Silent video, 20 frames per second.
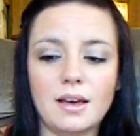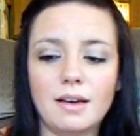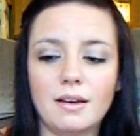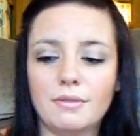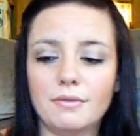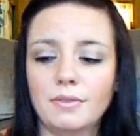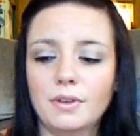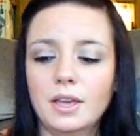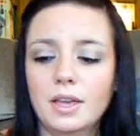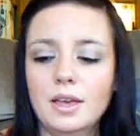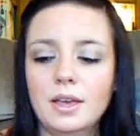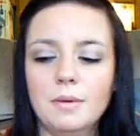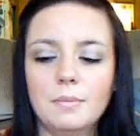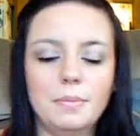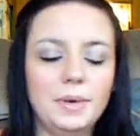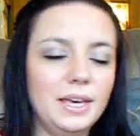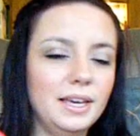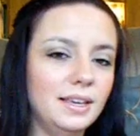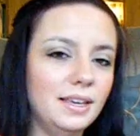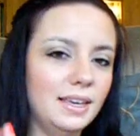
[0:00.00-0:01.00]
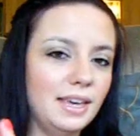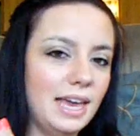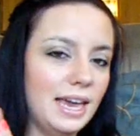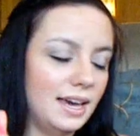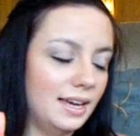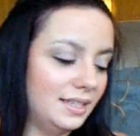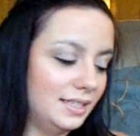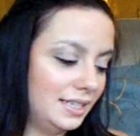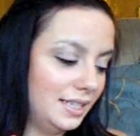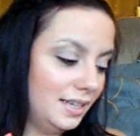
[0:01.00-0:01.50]
of Pink
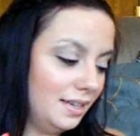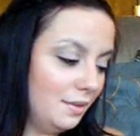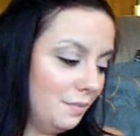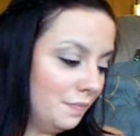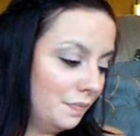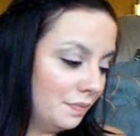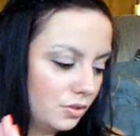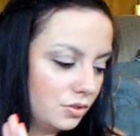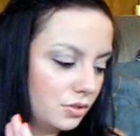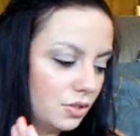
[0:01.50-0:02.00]
Candy.